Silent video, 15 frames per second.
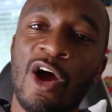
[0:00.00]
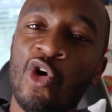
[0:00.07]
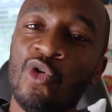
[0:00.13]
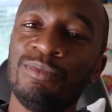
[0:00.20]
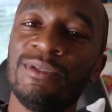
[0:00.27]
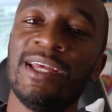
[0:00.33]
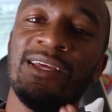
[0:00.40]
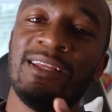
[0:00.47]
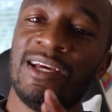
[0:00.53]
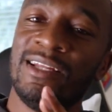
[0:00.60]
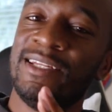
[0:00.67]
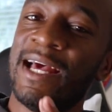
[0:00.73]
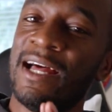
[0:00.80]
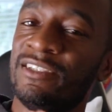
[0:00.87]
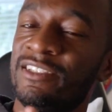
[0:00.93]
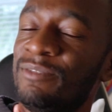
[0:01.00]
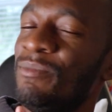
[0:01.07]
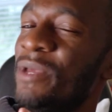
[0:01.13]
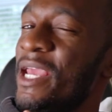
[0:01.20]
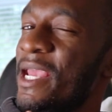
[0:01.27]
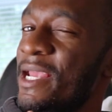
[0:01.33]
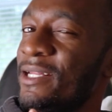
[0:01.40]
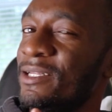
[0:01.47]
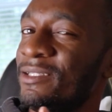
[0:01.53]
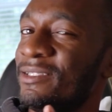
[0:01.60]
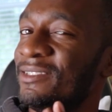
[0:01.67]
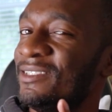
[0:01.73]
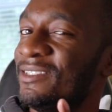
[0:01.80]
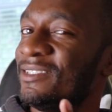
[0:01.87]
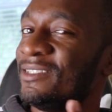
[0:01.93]
I hope that analogy made
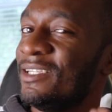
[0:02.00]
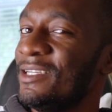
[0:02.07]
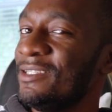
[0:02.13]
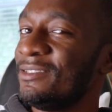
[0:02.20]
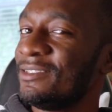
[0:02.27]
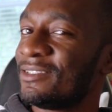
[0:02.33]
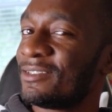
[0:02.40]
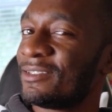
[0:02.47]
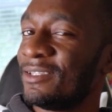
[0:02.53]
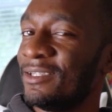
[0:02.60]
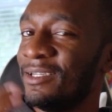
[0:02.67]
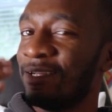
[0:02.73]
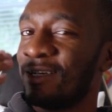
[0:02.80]
sense,